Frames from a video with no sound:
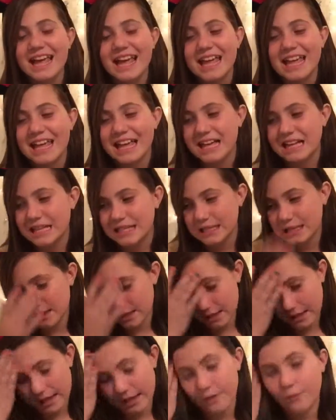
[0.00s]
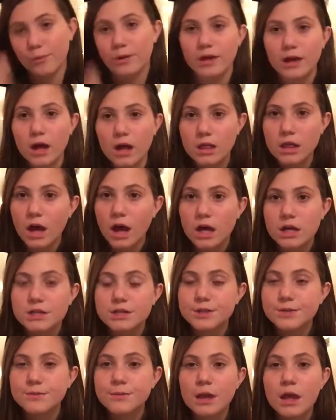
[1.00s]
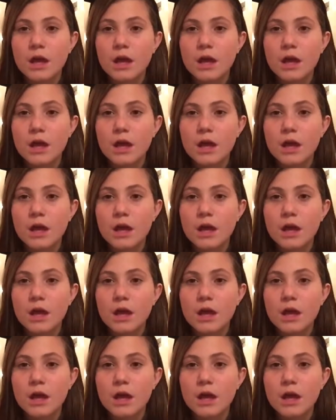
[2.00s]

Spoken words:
And like if we got lost,